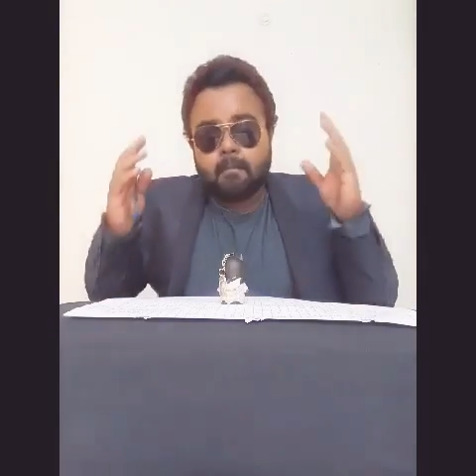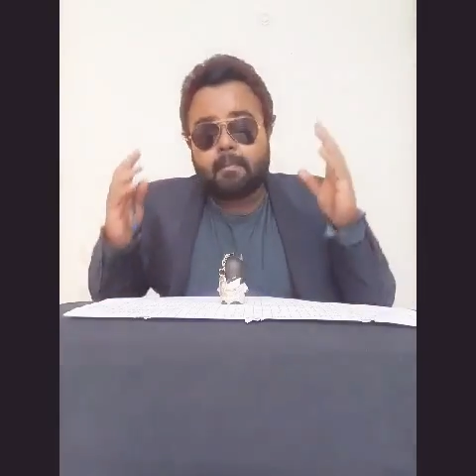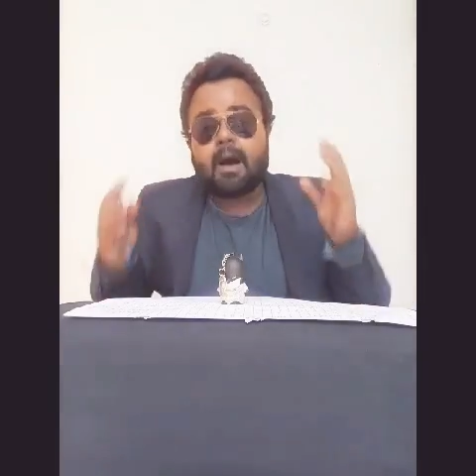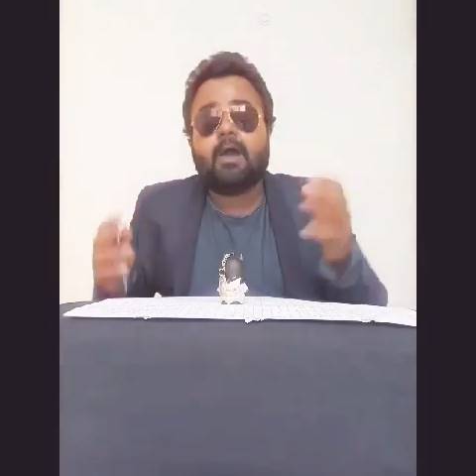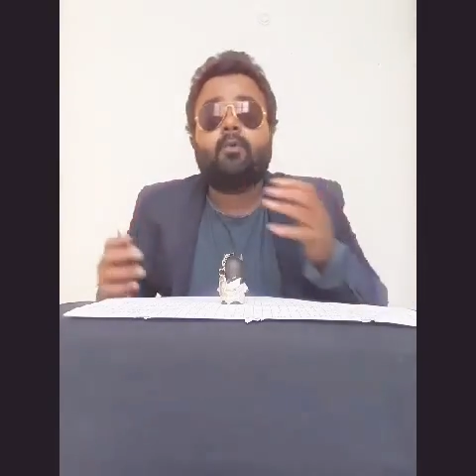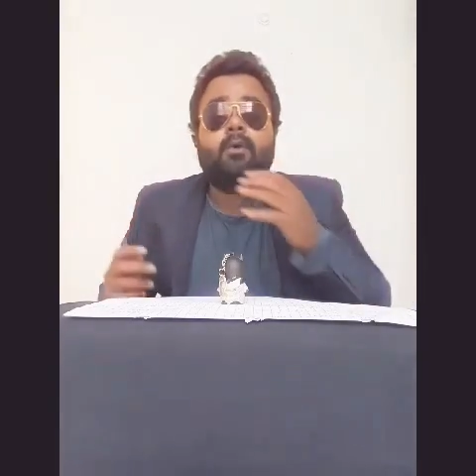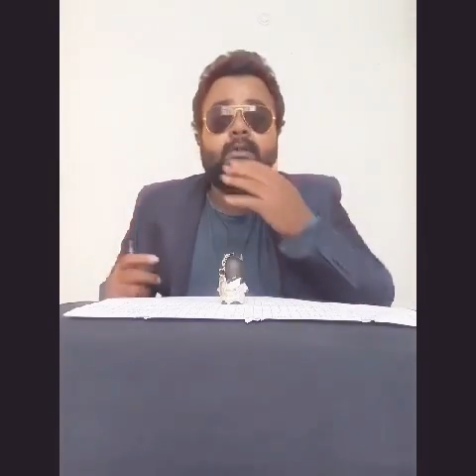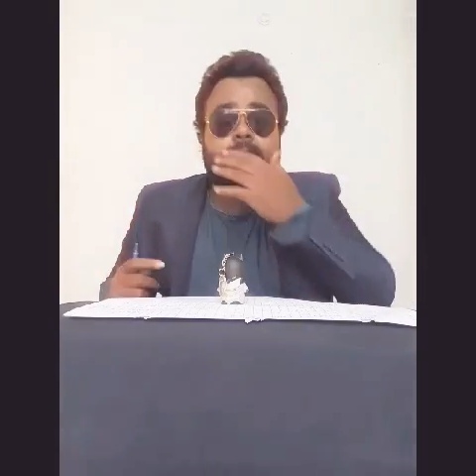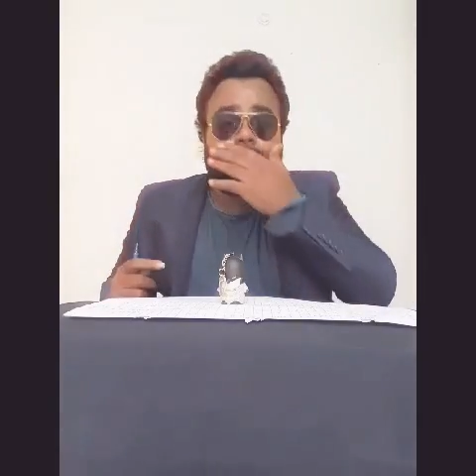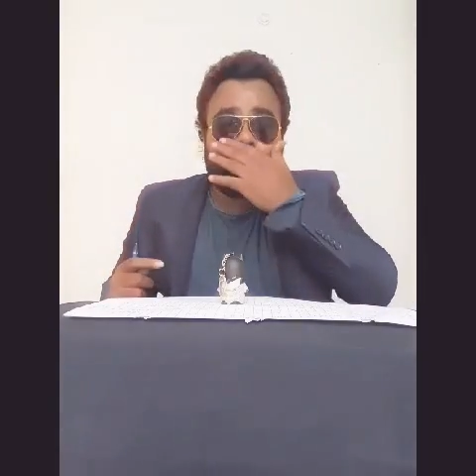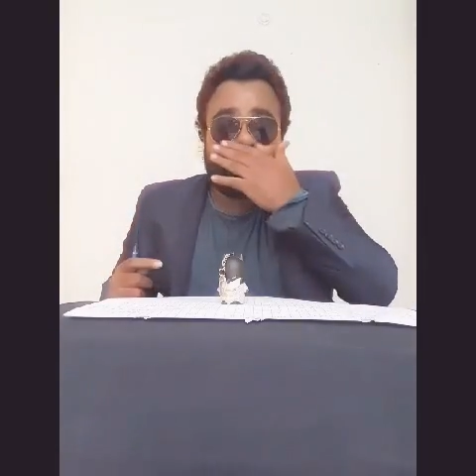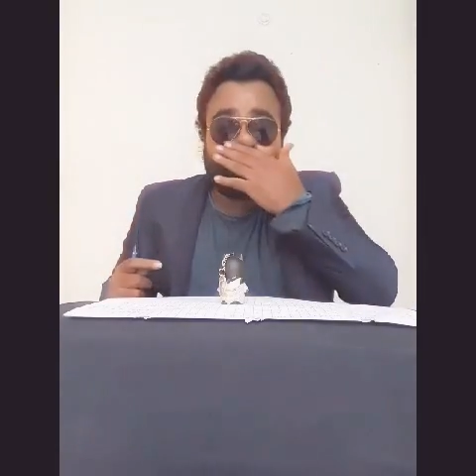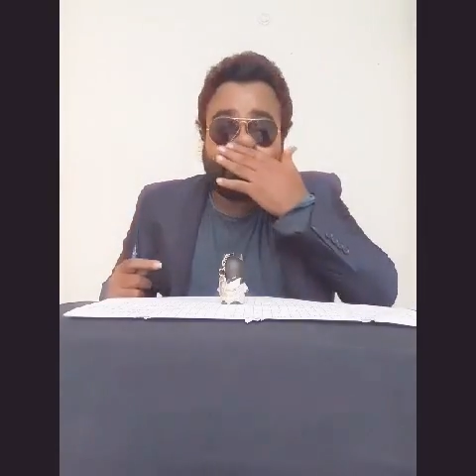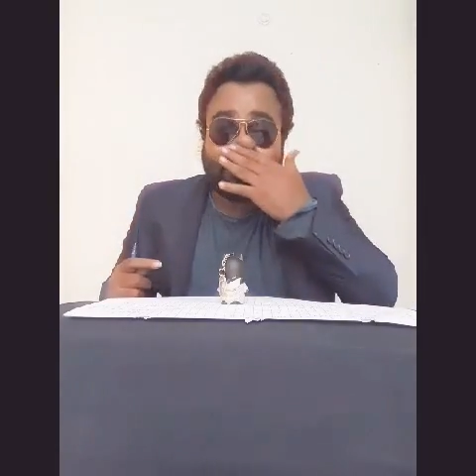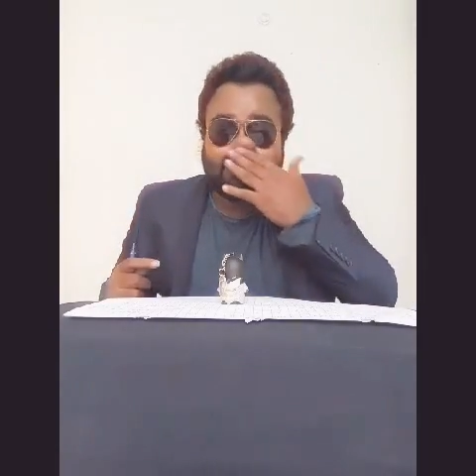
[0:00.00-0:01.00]

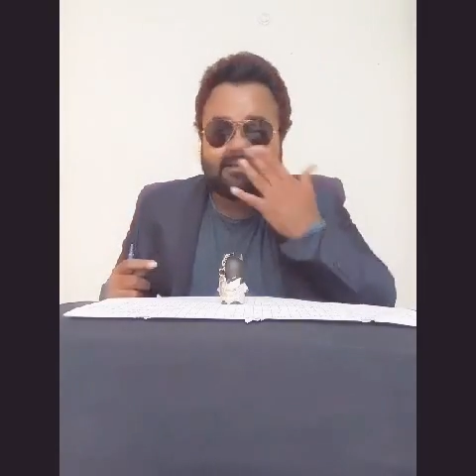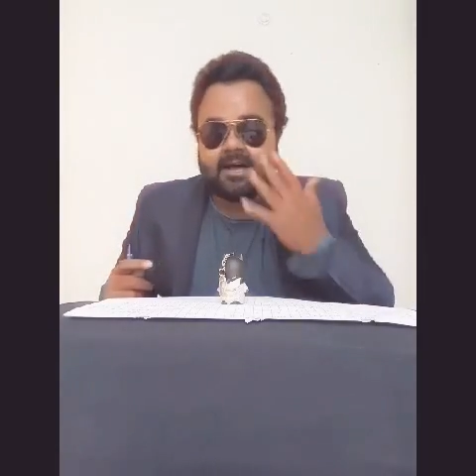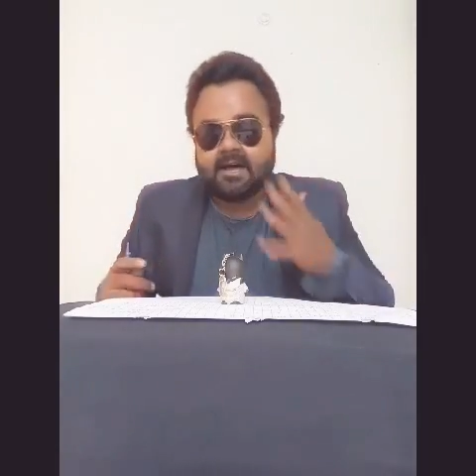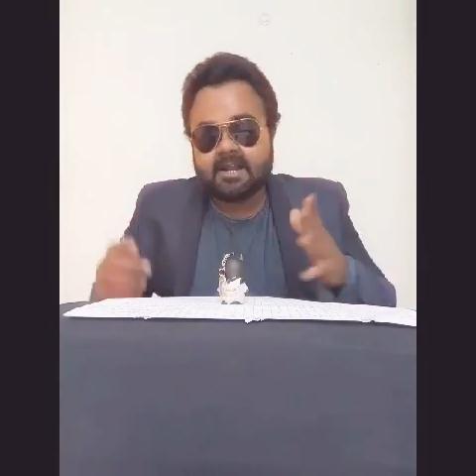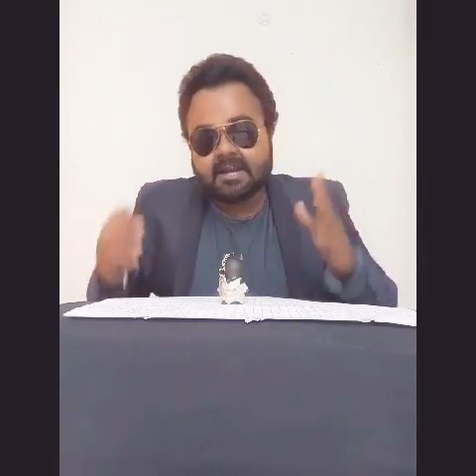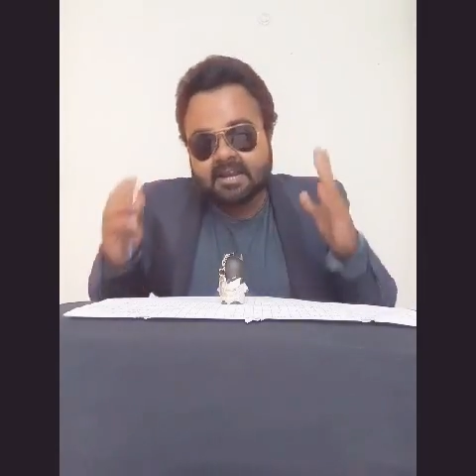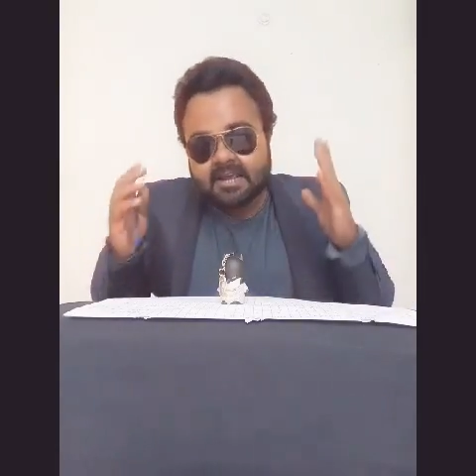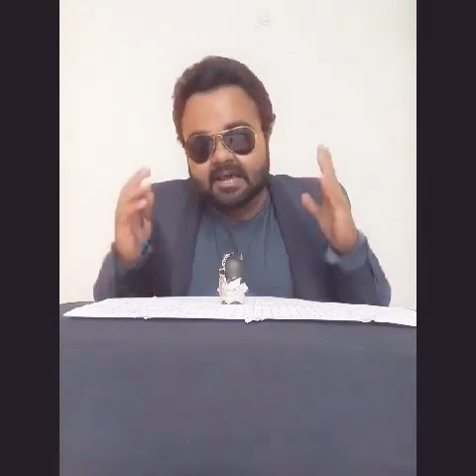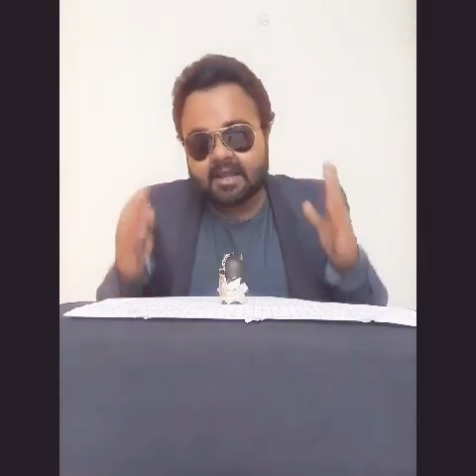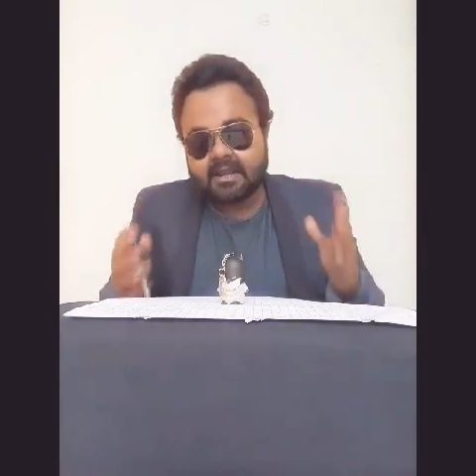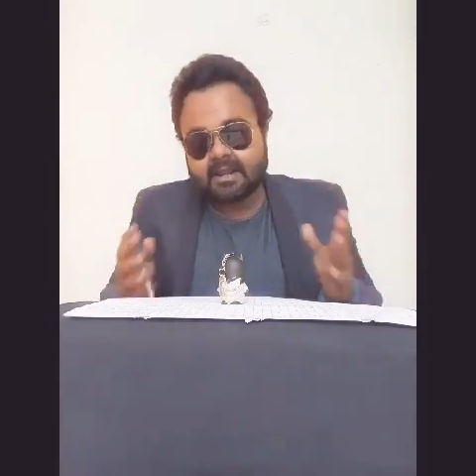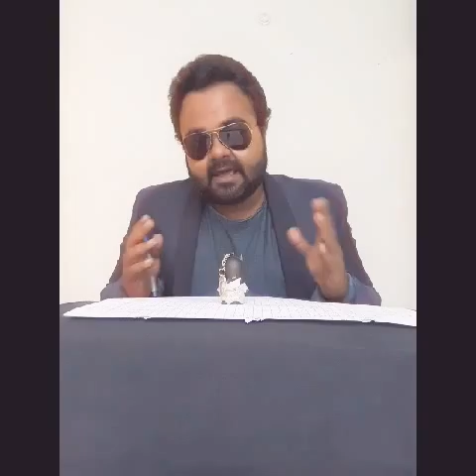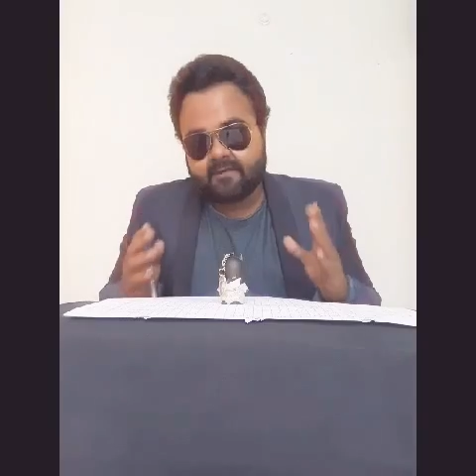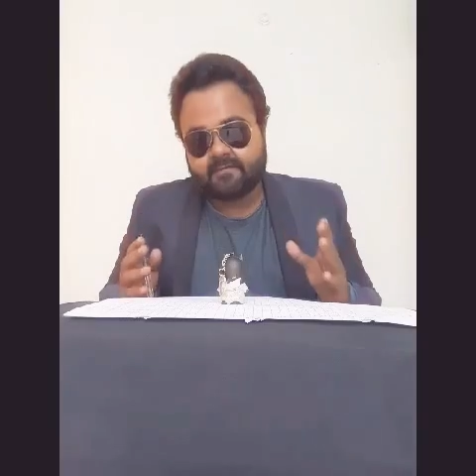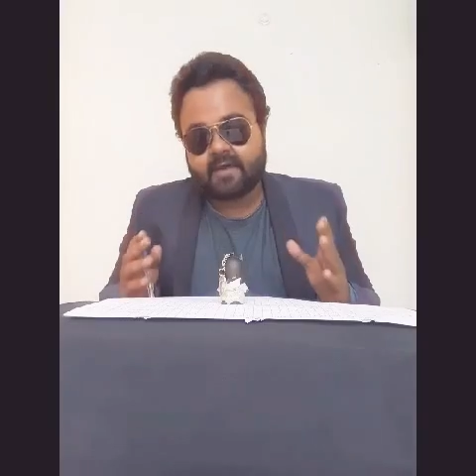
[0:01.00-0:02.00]
Parvati plays a
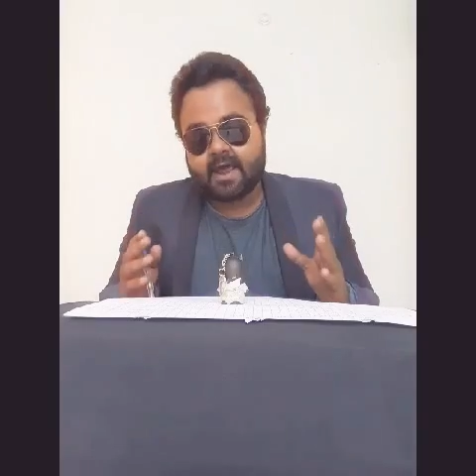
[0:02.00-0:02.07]
real-life